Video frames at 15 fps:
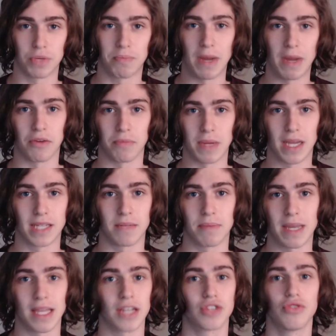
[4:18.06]
it better be because I'm
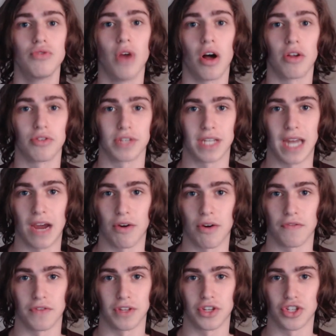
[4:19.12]
paying like $2 an hour
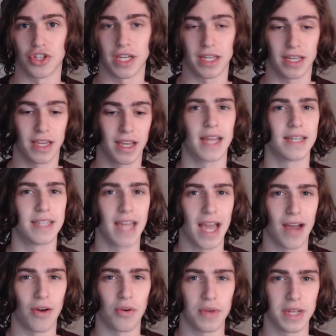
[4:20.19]
for this shit. And
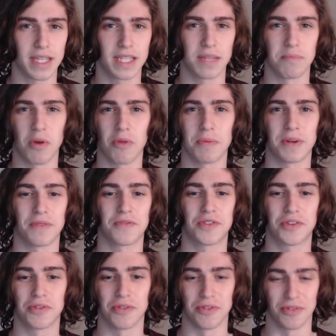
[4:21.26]
now, it's the moment of
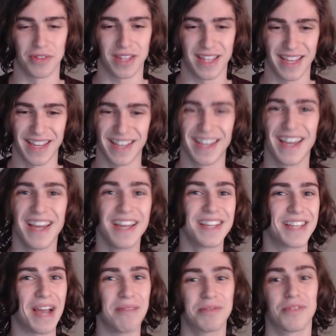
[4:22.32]
truth.
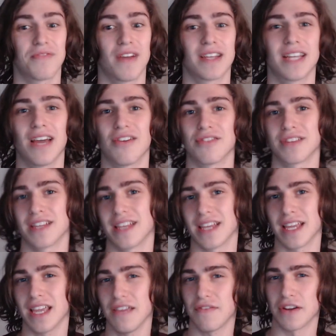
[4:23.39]
Time to find out
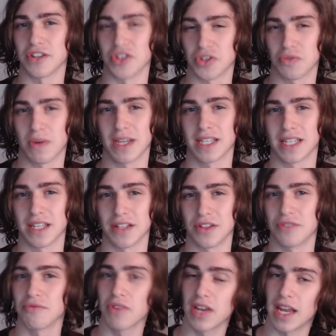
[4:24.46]
if I just wasted
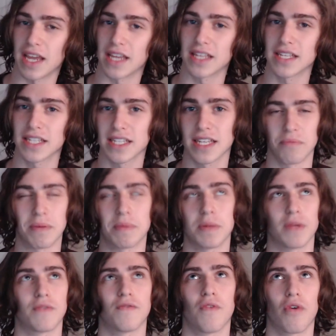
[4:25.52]
3 days, maybe
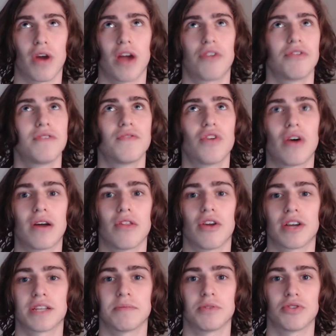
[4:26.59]
like 4, I don't even know how long
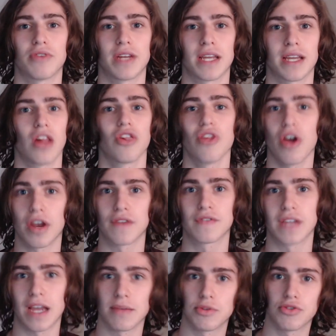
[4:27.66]
it's been training. A lot of
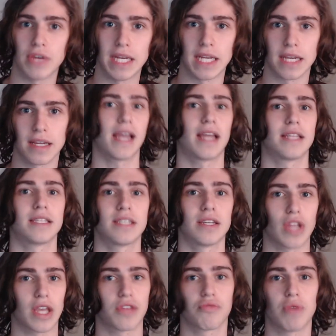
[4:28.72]
time training and
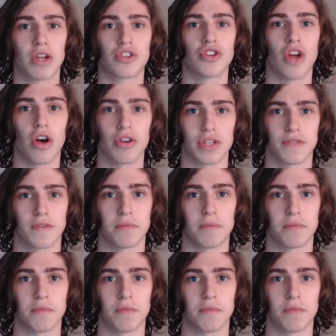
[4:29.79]
like $300 of